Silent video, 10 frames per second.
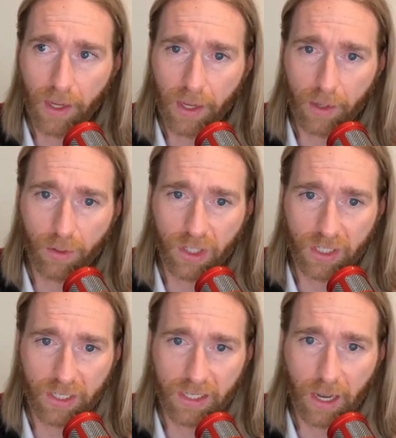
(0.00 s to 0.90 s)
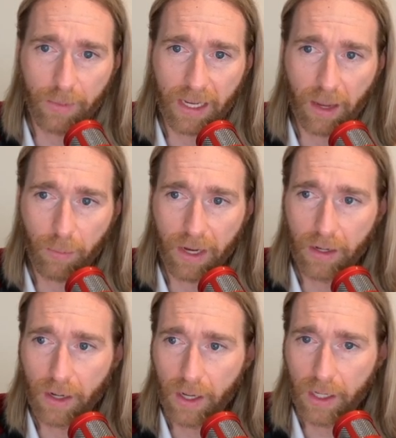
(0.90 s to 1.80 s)
It was just a dummy campaign,
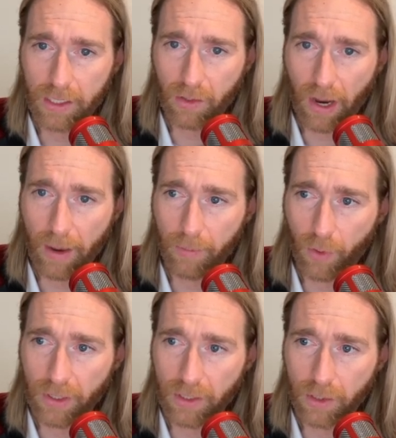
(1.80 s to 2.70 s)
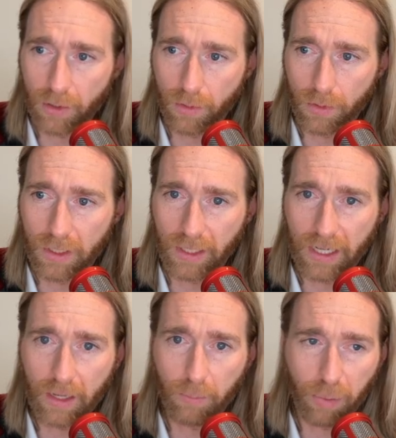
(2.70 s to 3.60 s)
so I'm going to delete
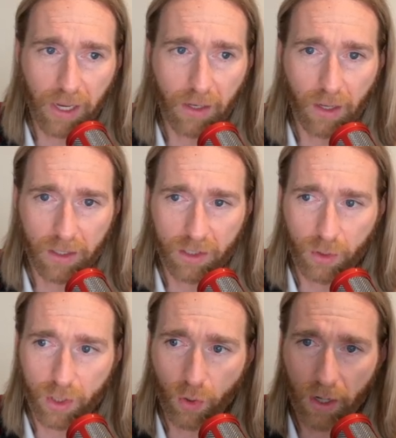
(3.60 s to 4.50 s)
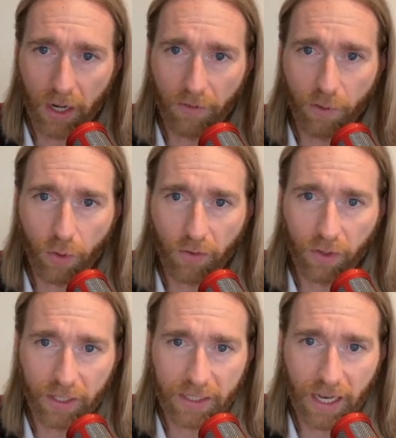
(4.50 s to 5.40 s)
it. But long story short, if you would have
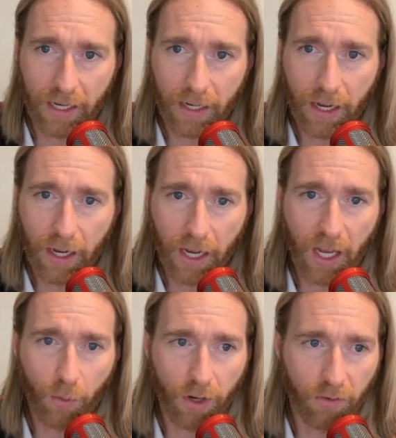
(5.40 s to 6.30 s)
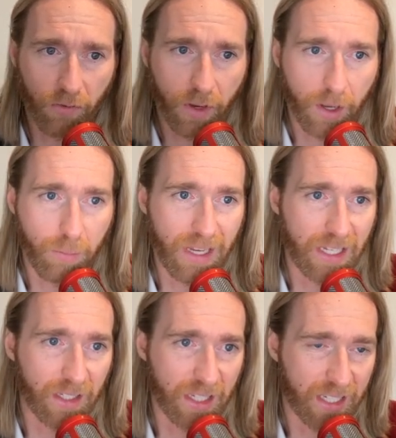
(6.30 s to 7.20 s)
clicked send, it would have
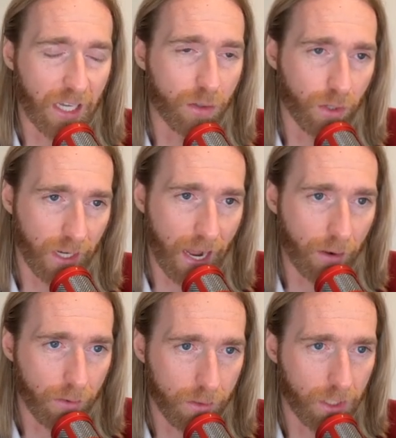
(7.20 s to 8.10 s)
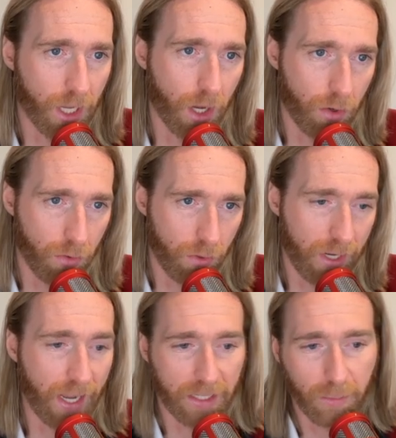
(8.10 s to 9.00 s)
basically scheduled it out to go
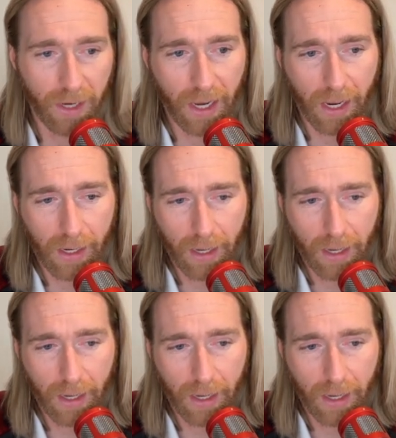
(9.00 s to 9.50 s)
next Monday.